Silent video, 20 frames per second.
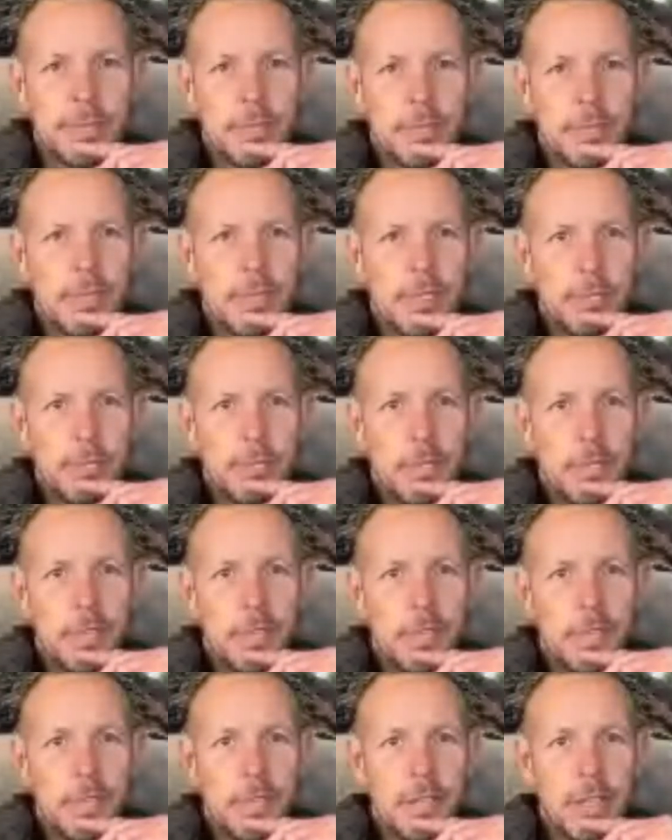let
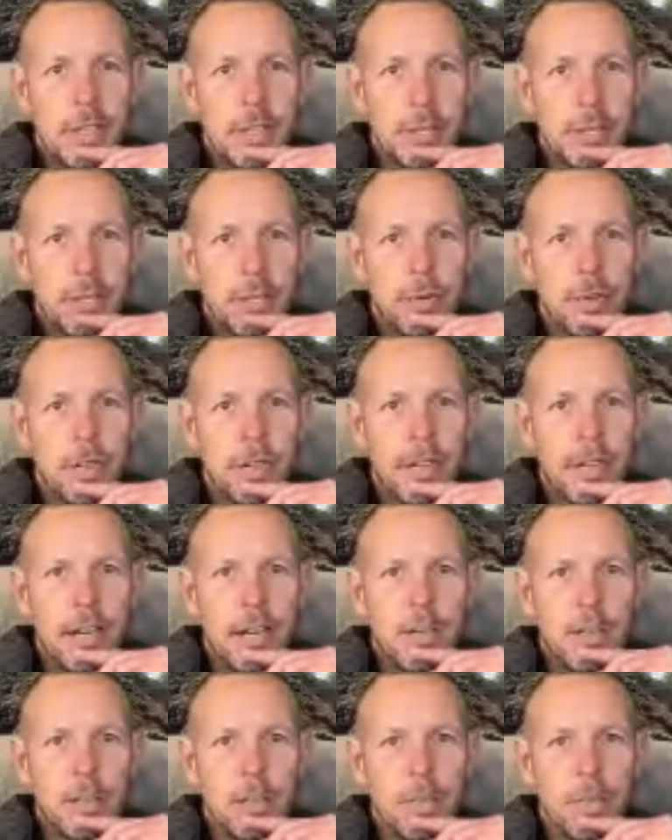me bring that
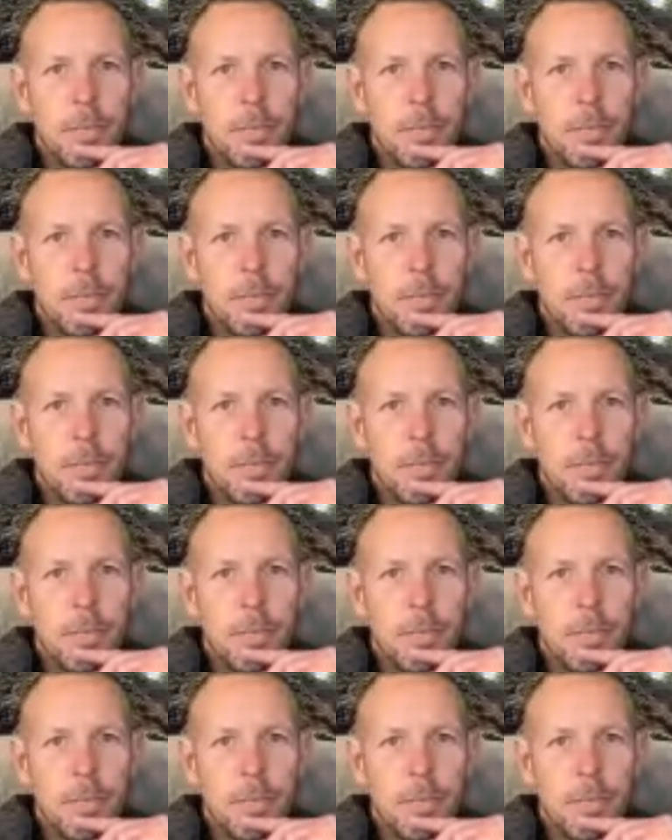up.